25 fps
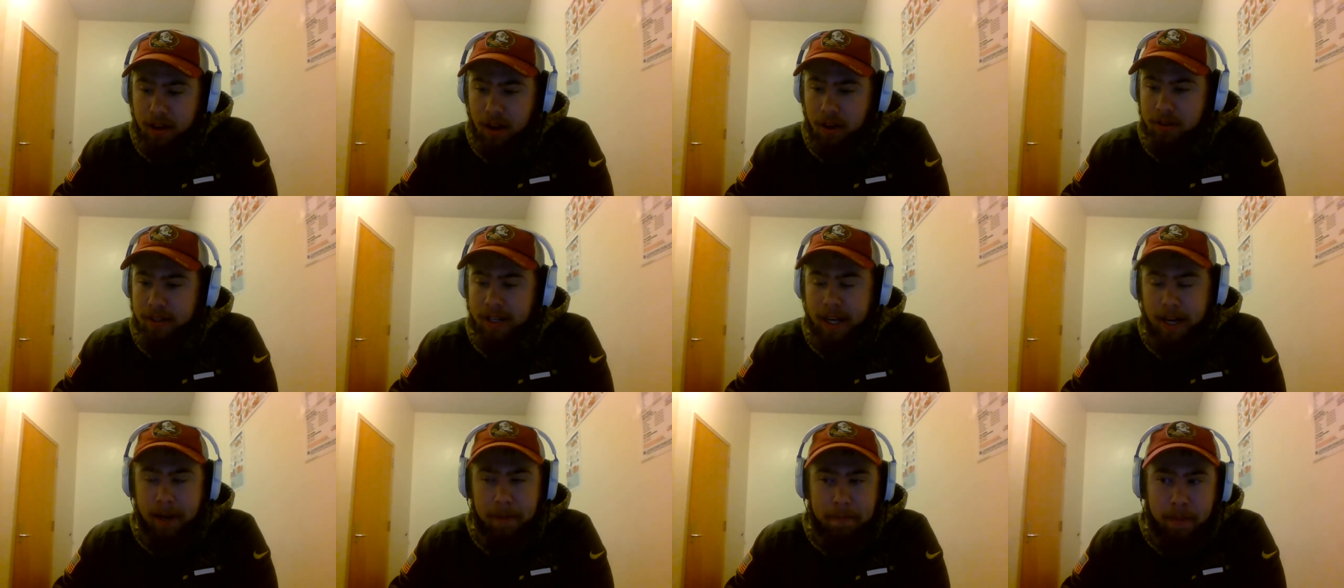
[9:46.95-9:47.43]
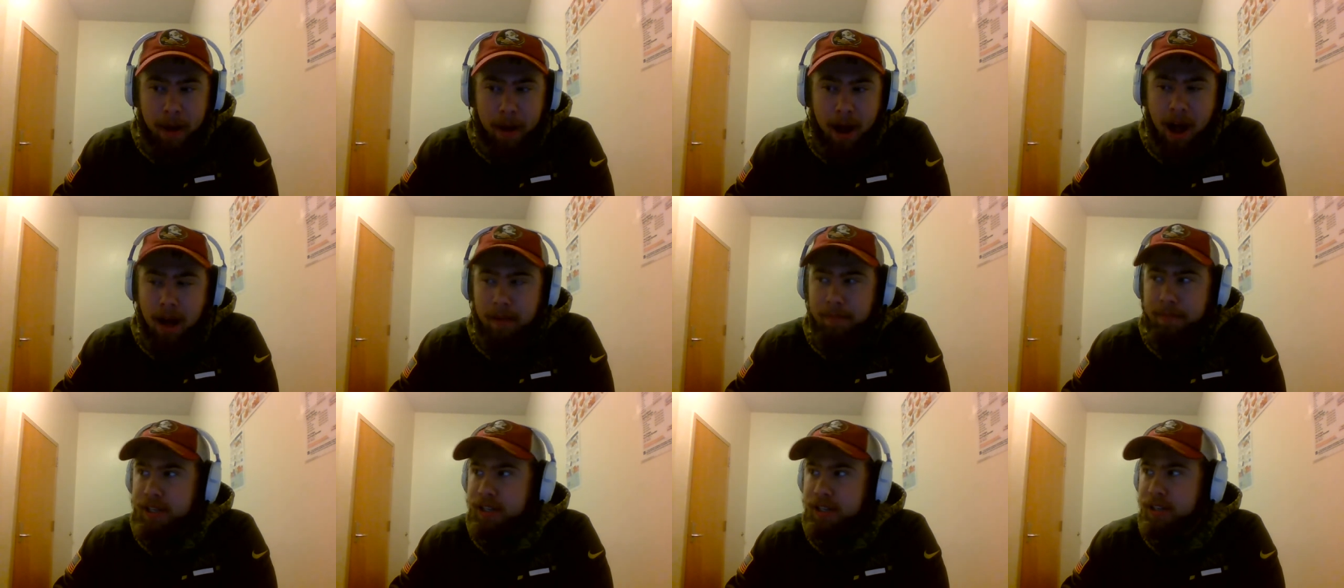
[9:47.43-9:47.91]
I'll take
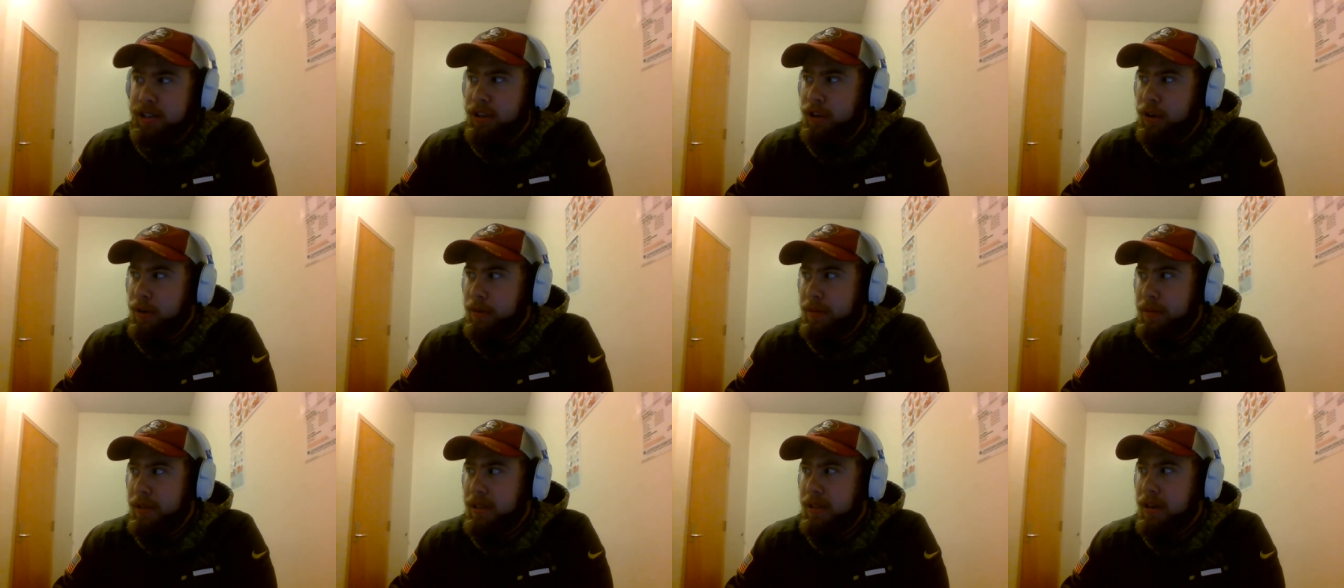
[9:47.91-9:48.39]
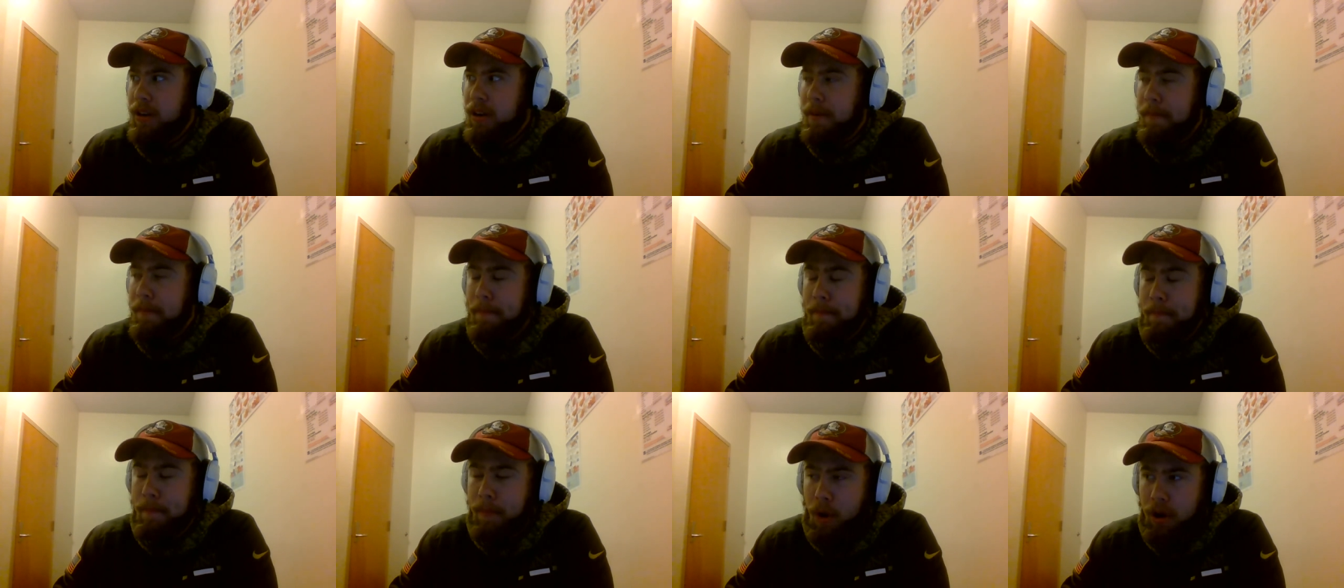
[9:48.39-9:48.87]
Bob Stoops,
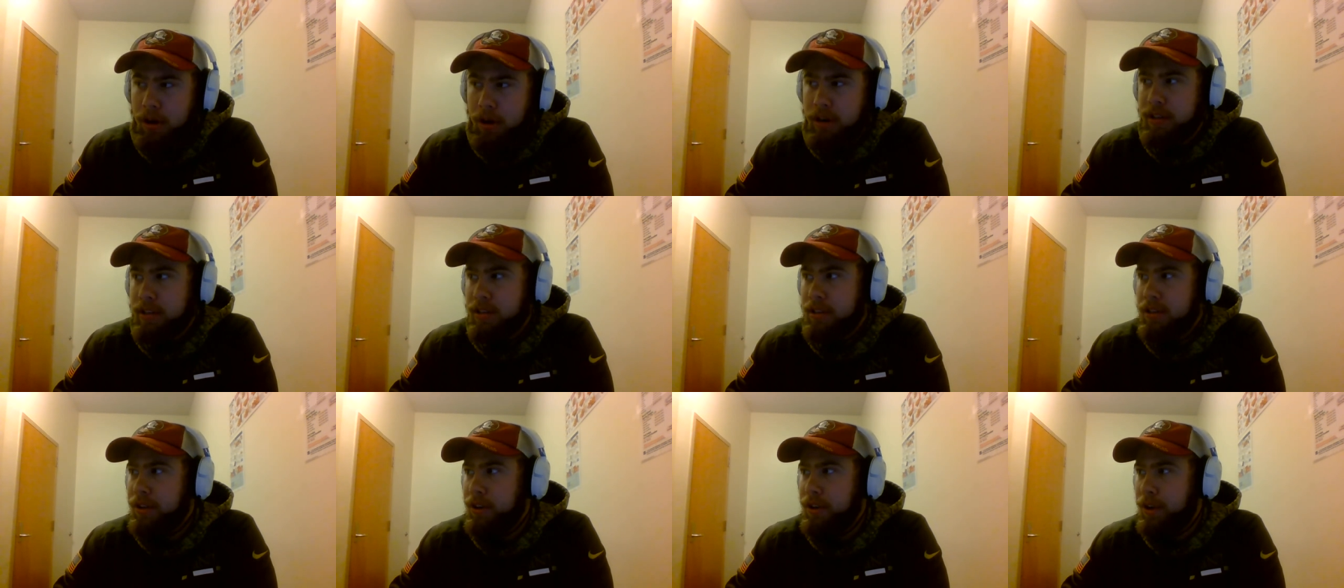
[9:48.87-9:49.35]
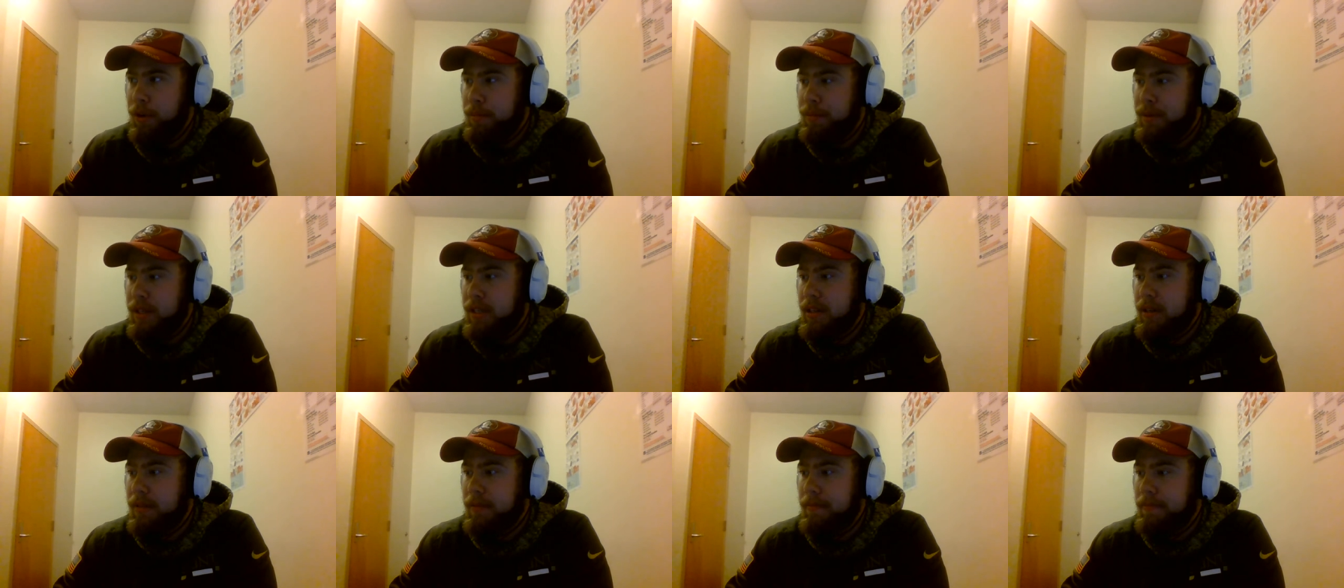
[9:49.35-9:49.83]
Mark
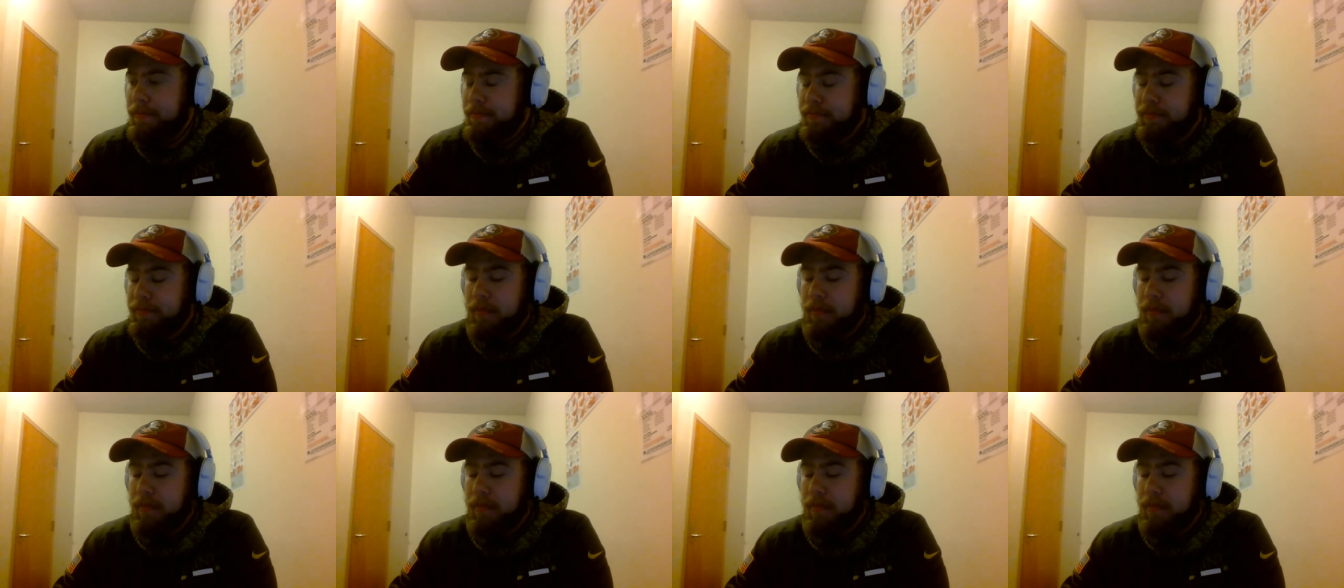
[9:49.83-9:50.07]
Stoops,